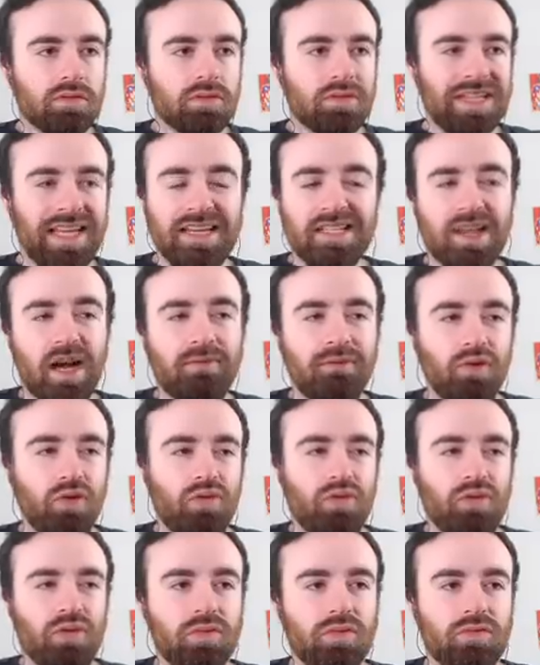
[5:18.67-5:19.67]
Deja
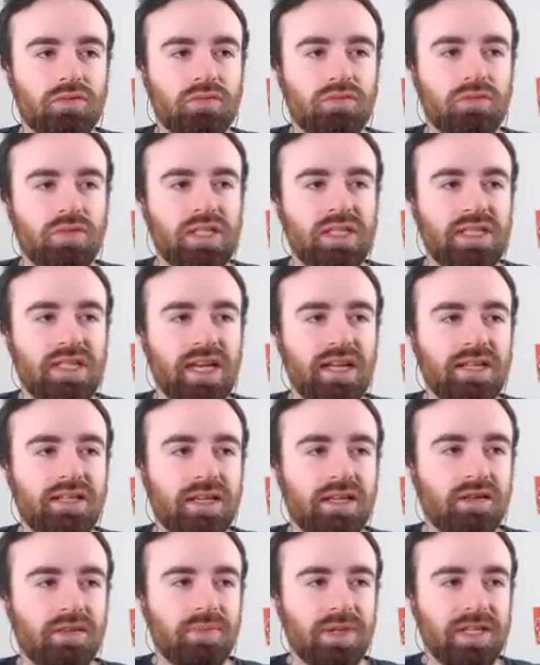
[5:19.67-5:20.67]
vu just had
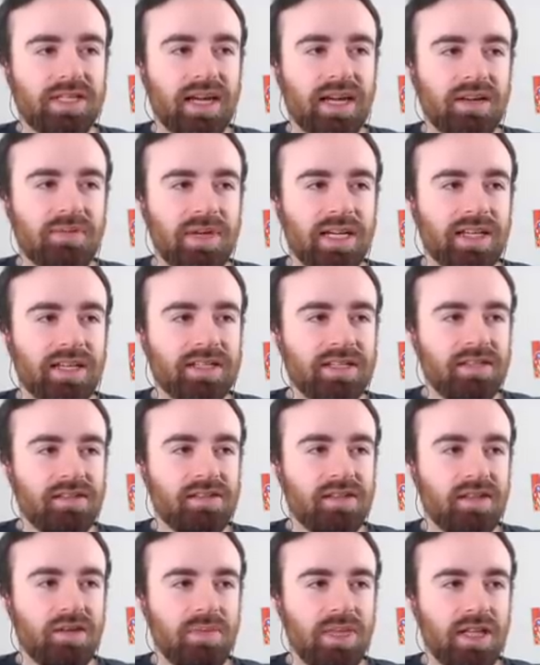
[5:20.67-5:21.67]
Darryl beat Dynamike. Is
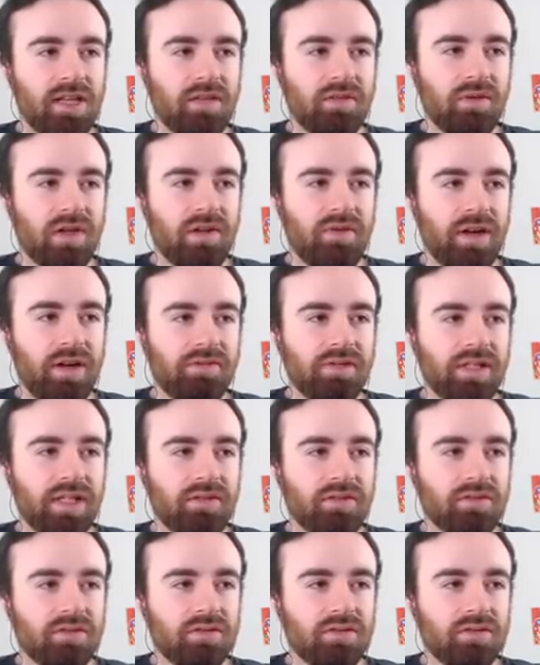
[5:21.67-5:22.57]
this gonna be the other way around now?